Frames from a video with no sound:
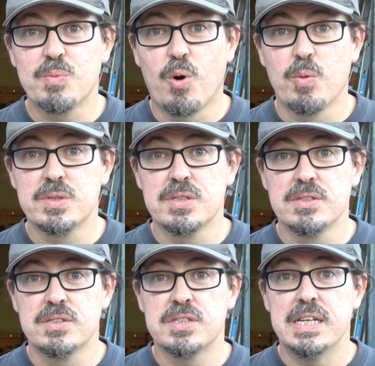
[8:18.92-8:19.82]

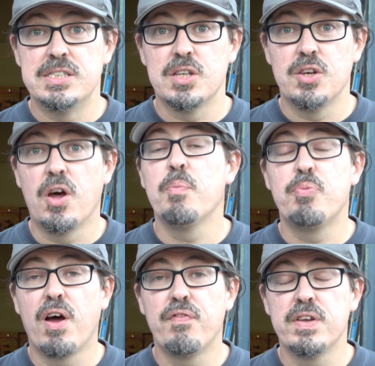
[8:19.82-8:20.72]
Suborbitals is a
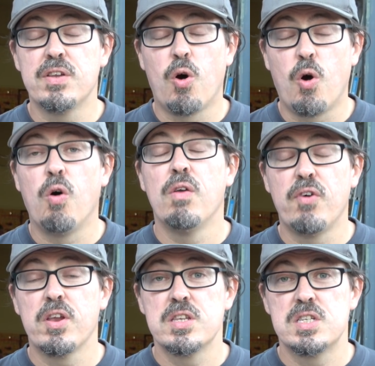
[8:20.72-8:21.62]
non-profit,
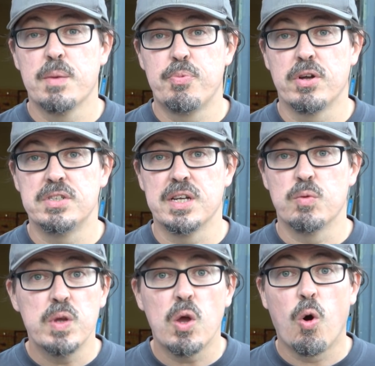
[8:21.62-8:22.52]
all-volunteer project.
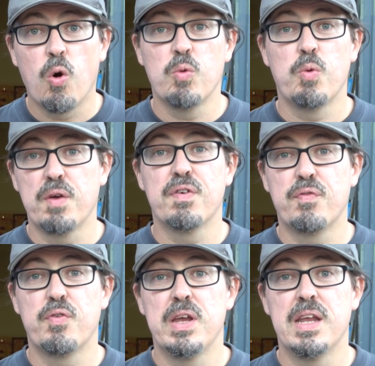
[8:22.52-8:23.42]
We all work for
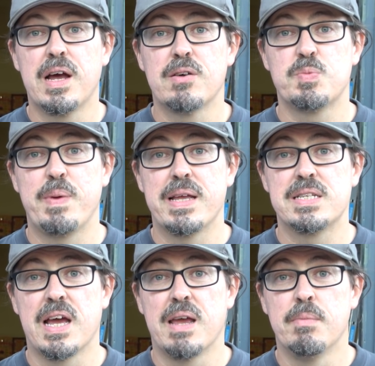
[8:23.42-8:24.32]
free in our spare
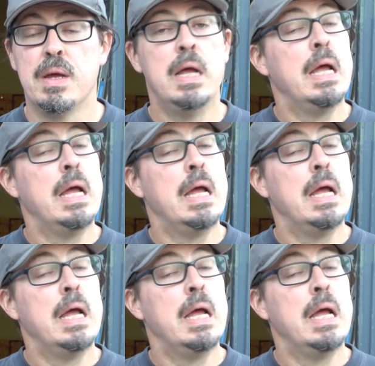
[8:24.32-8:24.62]
time.